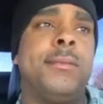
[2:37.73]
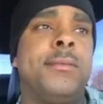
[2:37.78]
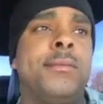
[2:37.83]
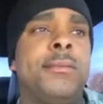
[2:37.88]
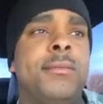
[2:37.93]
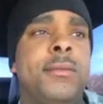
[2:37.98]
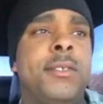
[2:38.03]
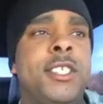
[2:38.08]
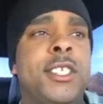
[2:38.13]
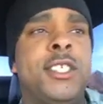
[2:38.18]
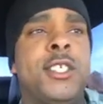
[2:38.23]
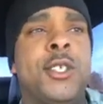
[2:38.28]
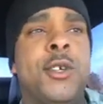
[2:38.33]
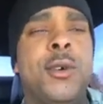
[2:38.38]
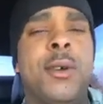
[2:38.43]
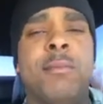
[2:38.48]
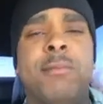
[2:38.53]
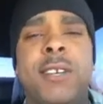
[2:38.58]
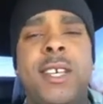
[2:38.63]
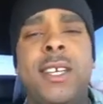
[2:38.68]
Just do
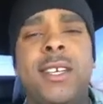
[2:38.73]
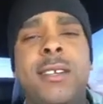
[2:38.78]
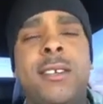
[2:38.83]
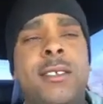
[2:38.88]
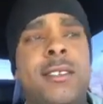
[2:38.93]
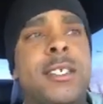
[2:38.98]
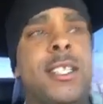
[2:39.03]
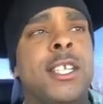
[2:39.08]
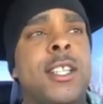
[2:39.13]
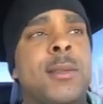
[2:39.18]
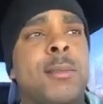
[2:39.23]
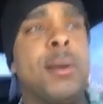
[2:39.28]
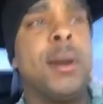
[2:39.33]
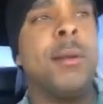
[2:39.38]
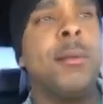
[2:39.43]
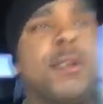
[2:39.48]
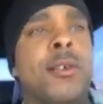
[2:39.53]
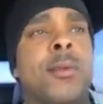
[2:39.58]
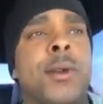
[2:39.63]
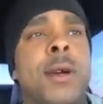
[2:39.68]
it, man. Get the
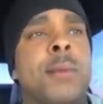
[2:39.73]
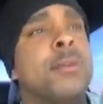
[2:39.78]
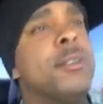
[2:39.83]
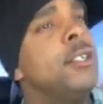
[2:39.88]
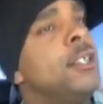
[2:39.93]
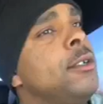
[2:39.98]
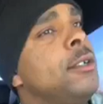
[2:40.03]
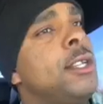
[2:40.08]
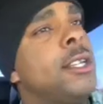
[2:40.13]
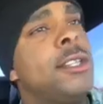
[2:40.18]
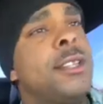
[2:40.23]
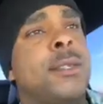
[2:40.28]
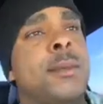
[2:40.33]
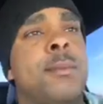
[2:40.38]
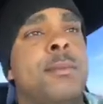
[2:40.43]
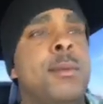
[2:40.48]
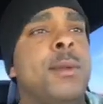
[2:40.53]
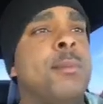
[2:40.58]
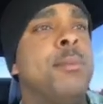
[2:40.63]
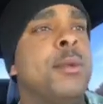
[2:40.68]
permanent rubber. Don't get
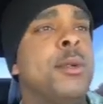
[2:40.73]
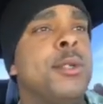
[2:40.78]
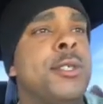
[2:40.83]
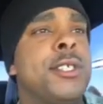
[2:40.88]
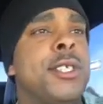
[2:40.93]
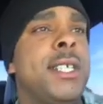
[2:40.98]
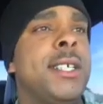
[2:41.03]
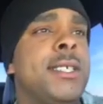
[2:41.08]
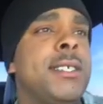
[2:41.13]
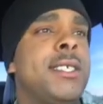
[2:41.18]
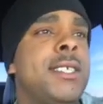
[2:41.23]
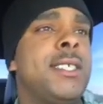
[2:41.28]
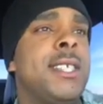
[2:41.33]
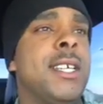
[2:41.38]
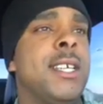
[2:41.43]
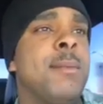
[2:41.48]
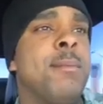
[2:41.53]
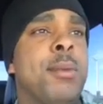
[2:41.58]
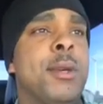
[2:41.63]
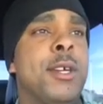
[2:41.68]
the bullshit stick
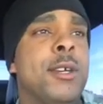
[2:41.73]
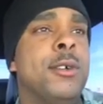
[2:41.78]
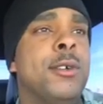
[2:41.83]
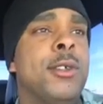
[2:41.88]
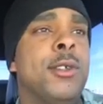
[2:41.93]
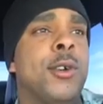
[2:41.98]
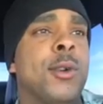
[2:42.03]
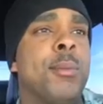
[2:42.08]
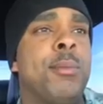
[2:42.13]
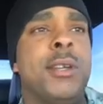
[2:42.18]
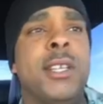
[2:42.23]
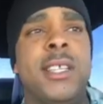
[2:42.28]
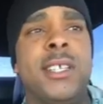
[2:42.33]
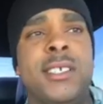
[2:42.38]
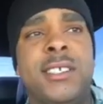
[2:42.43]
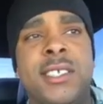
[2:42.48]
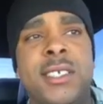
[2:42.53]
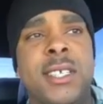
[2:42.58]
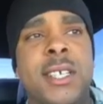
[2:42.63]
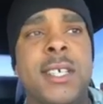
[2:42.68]
and peel or peel and
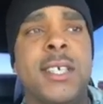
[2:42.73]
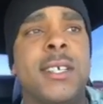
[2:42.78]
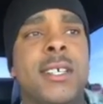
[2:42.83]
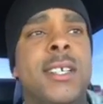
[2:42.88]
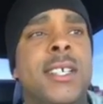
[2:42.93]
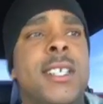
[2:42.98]
stick.